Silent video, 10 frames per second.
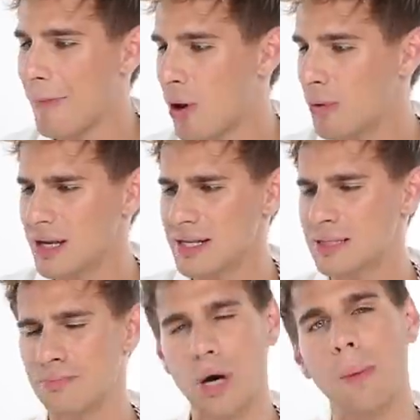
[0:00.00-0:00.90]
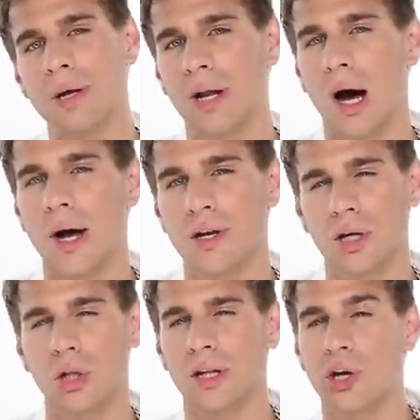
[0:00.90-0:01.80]
ponies, probably not. You're
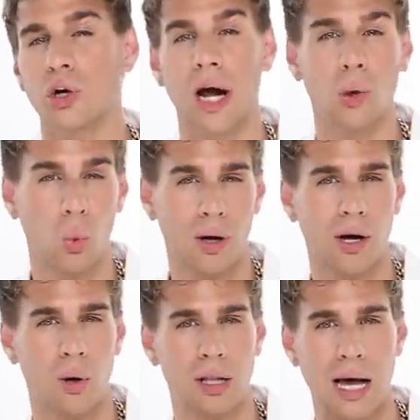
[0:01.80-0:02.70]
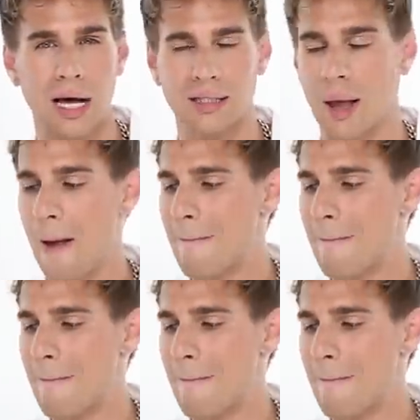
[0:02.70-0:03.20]
gonna look like you're at a workout class,